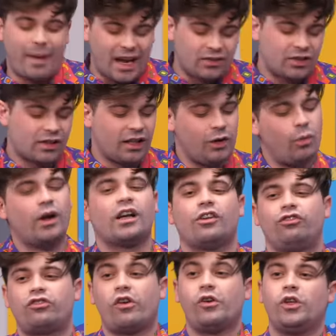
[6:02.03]
Basically, we're gonna
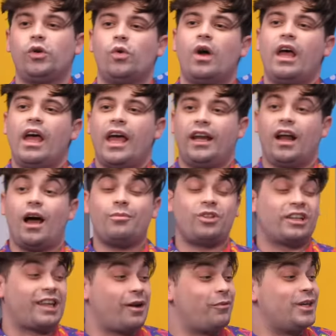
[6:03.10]
show you an
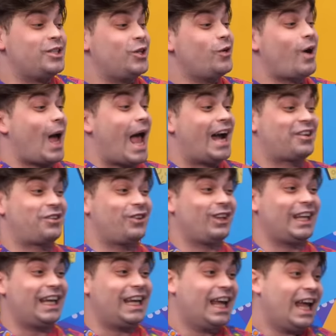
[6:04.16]
object and we do
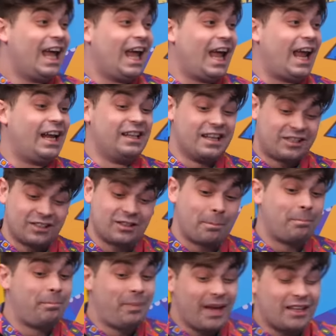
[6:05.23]
actually and this is a
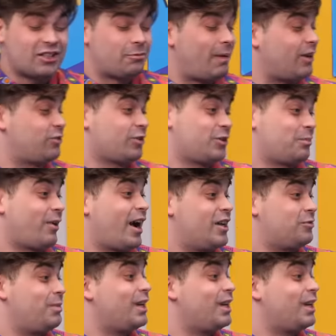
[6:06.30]
big special surprise